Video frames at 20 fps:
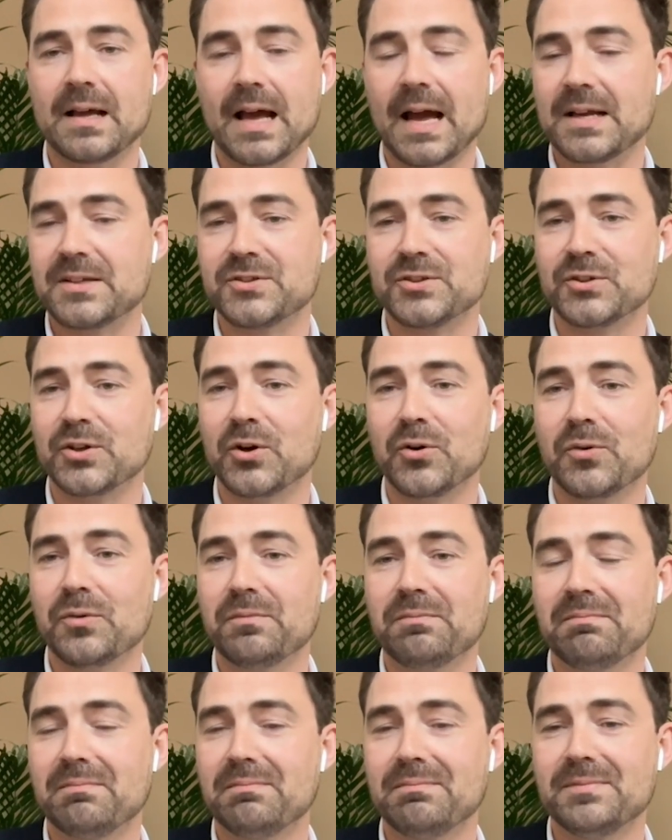As
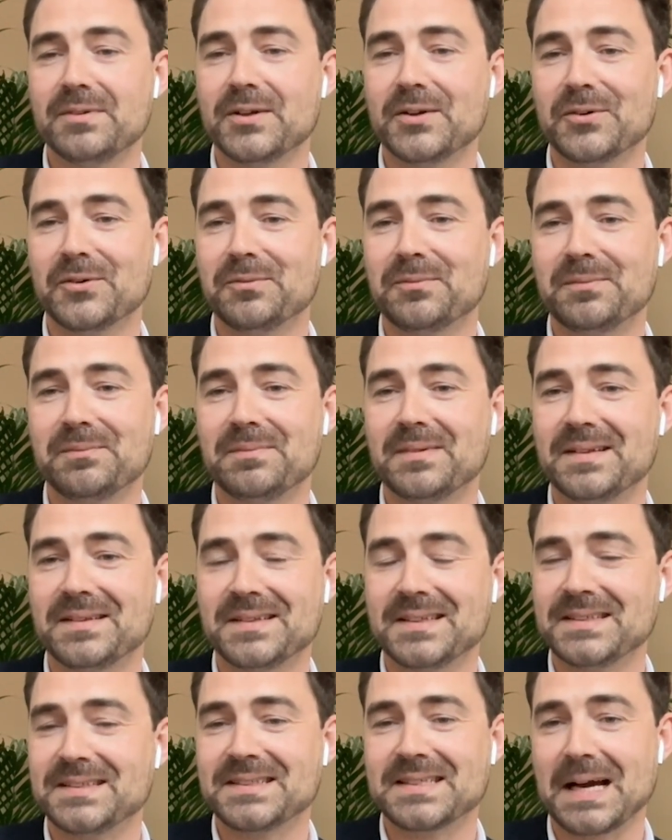
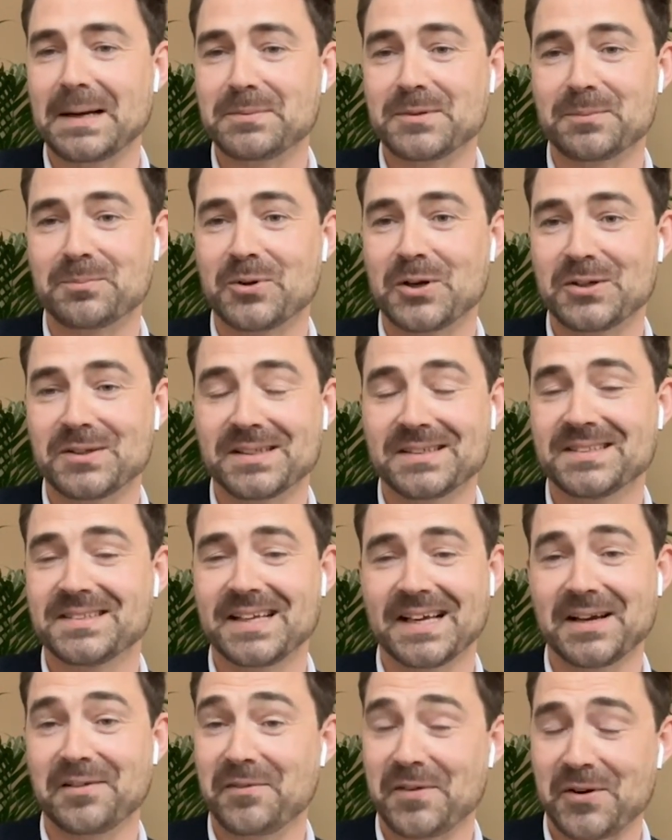these types of projects take a